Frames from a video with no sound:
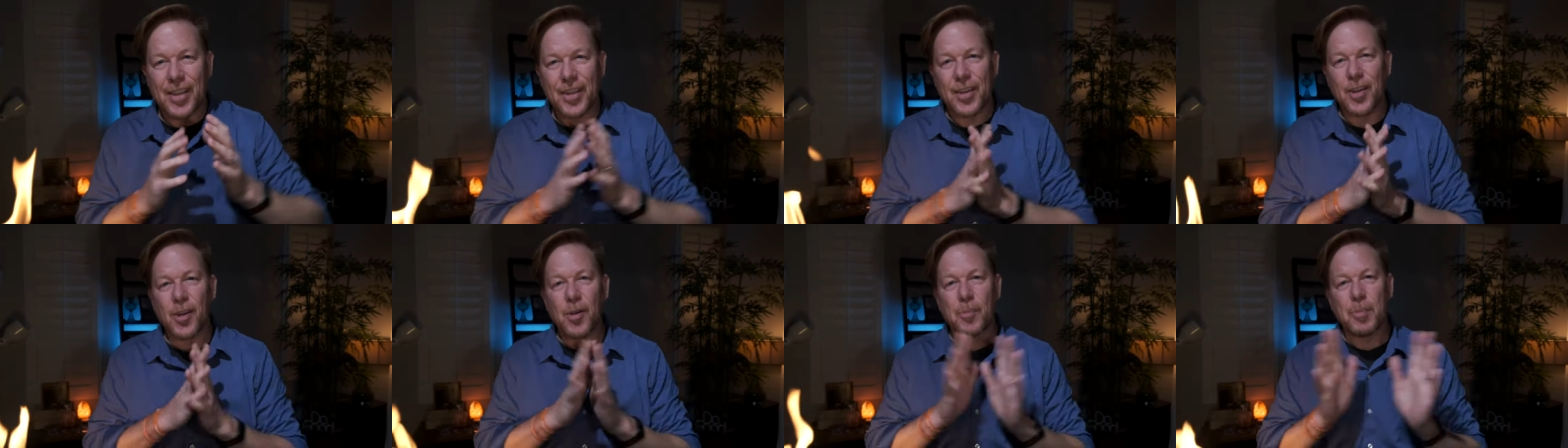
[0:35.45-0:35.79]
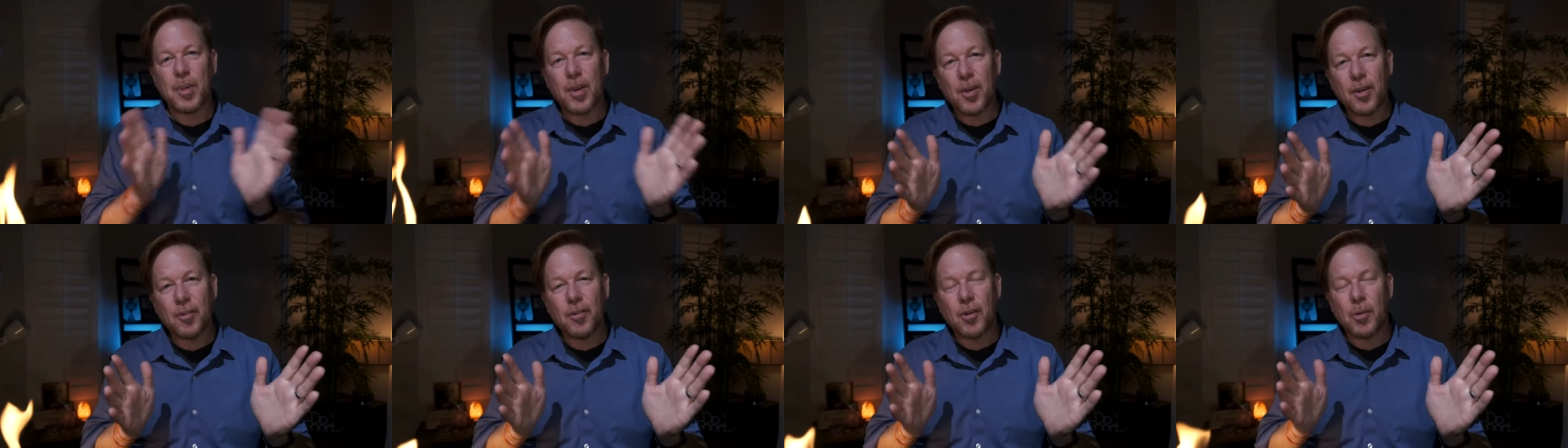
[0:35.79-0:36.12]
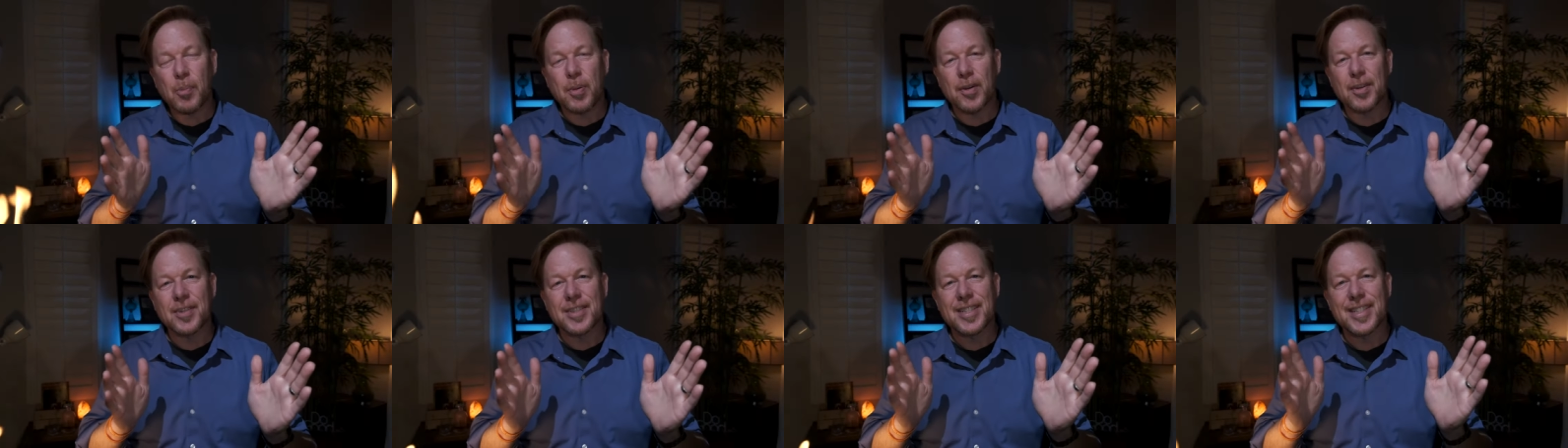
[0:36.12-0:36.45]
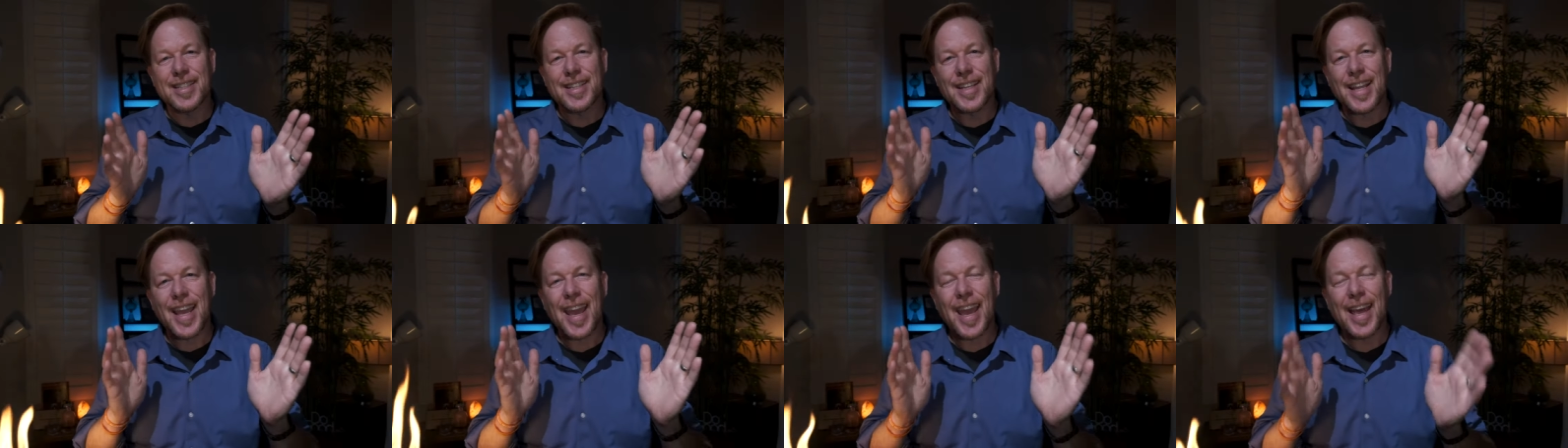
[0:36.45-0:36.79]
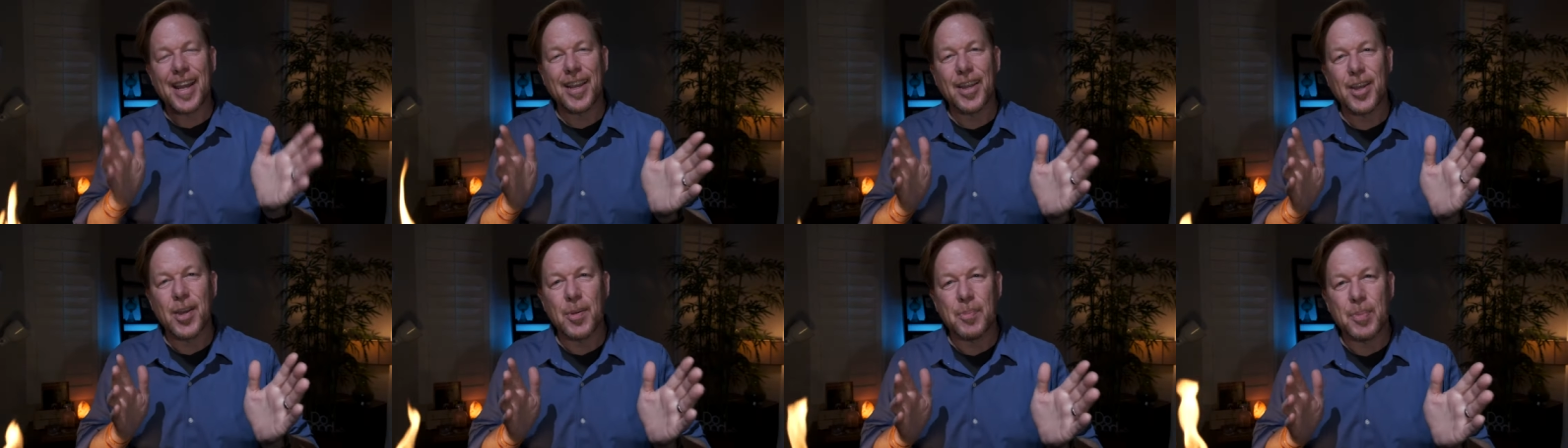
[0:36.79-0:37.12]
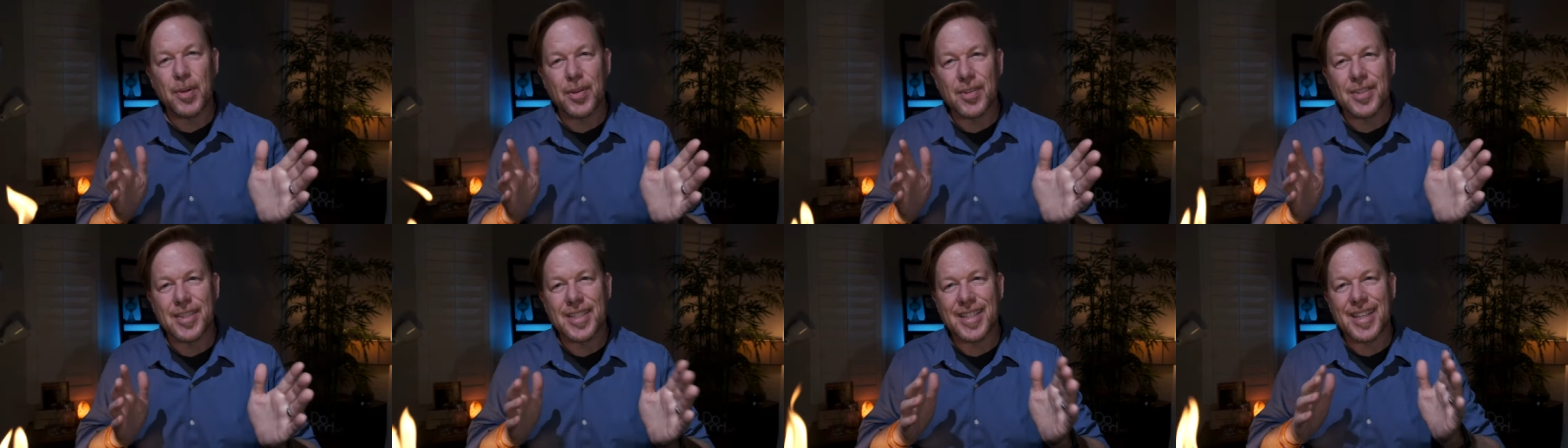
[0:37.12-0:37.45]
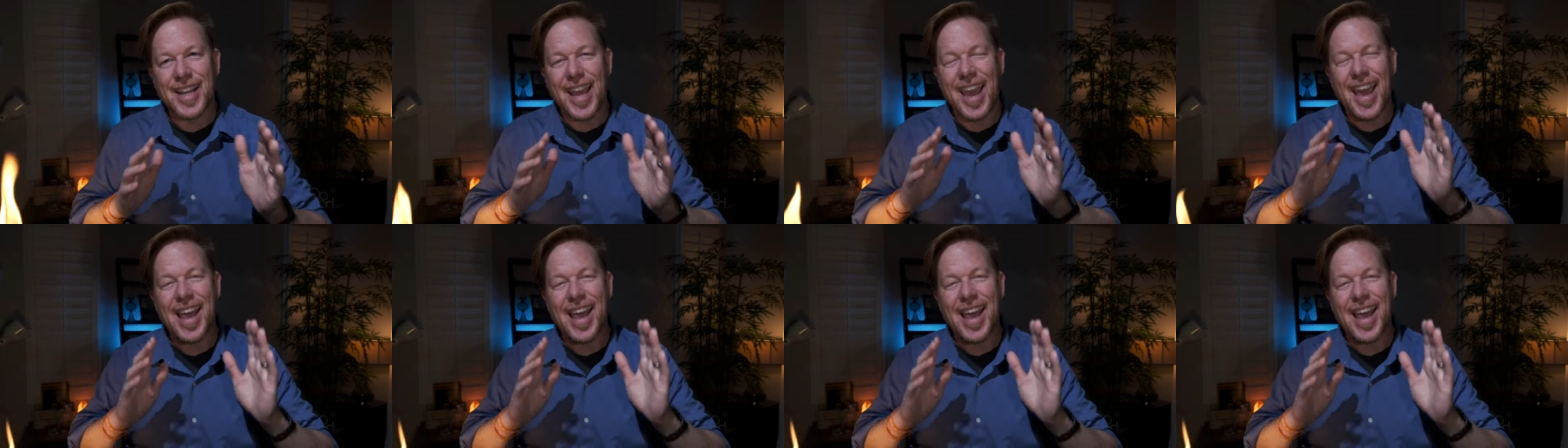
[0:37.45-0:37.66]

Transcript: You're a beautiful person and a good person.